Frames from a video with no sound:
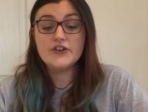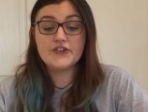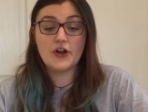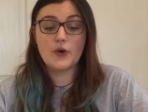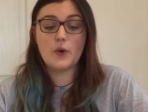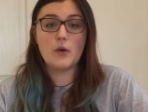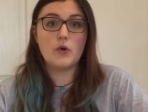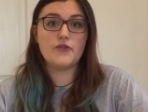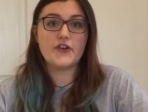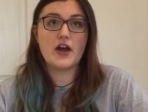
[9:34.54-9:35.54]
So I
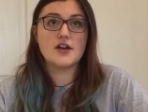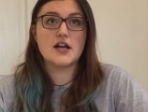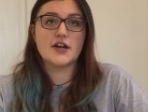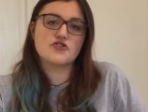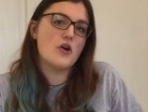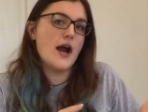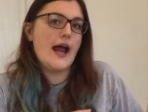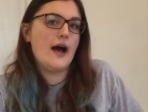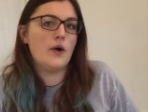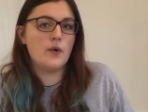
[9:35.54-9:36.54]
want to kind of like try
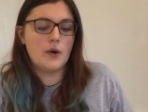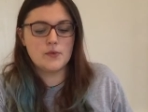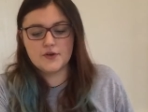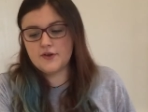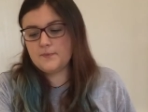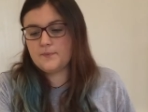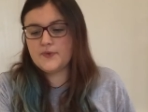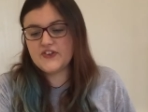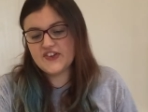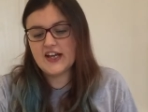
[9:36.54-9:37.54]
out. I want to
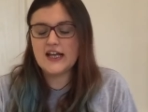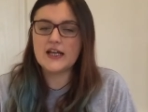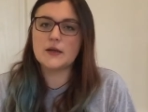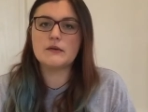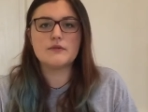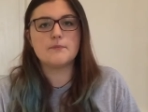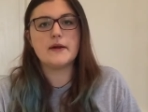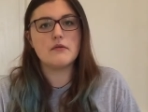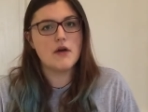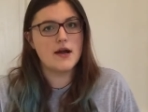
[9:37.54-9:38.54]
see and
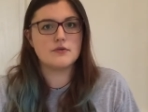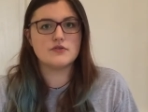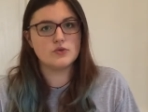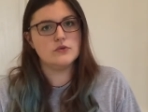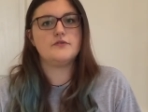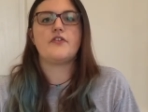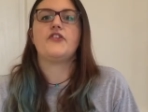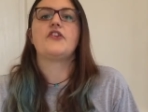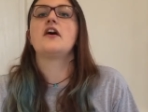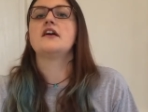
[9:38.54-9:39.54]
be around all of the
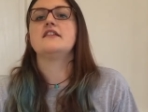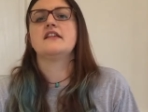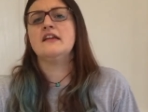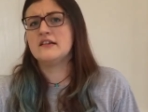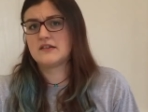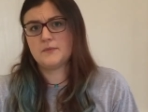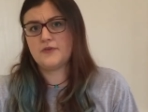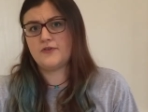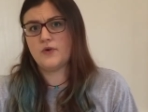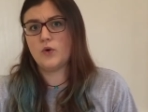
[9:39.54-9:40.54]
sizes
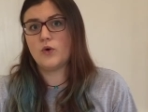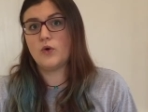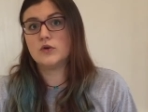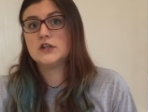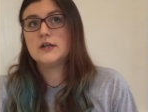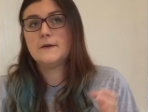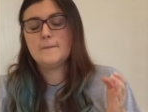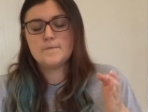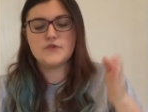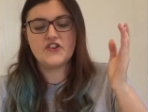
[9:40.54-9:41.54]
before
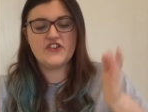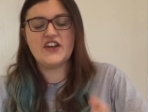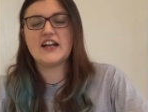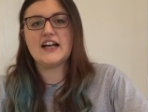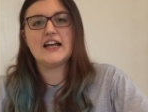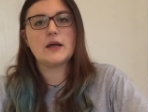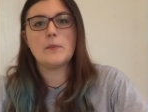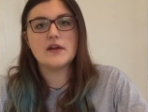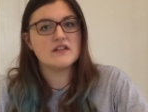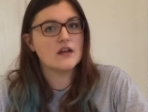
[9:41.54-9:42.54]
distinctly
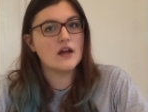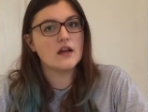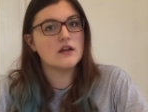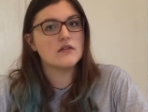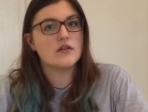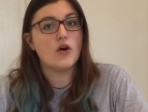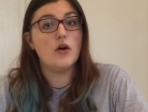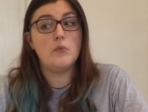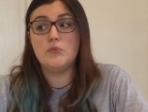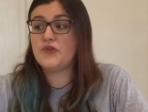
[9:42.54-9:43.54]
committing
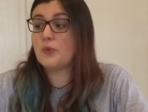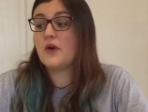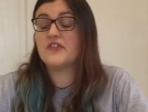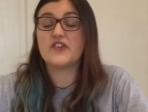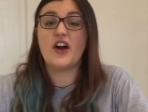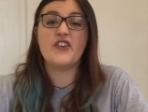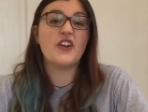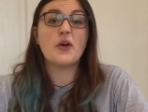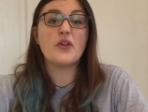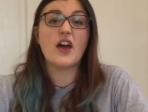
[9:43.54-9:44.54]
to one size. I
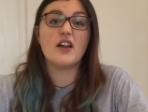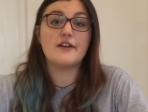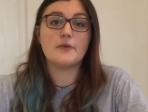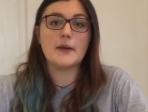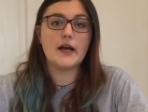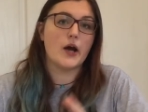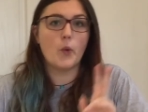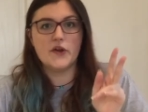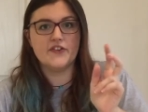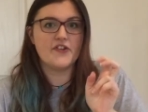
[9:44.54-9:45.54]
don't think I'll ever be like a
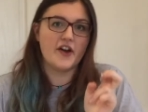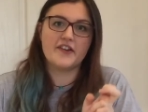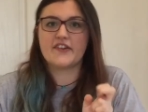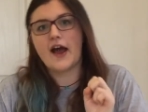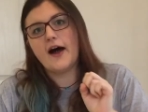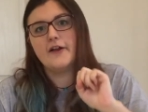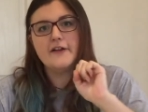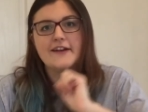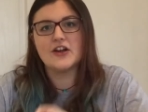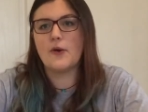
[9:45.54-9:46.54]
one size
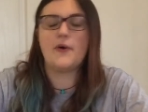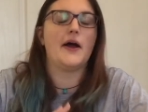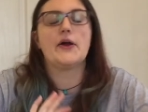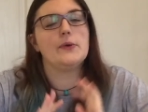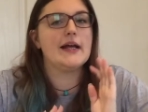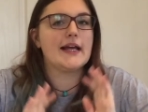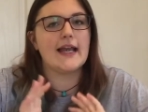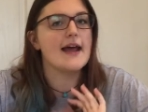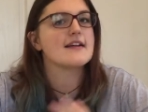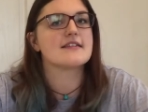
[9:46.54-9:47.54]
gal. You know, I only
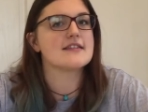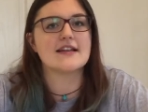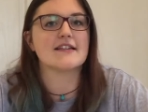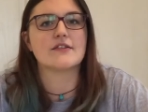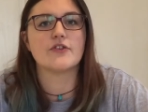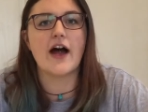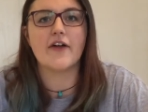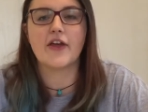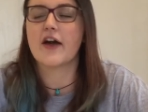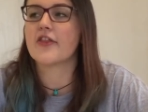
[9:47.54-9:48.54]
collect this or
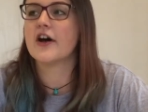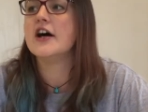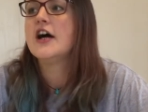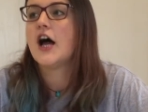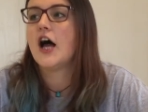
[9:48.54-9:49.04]
that, the other.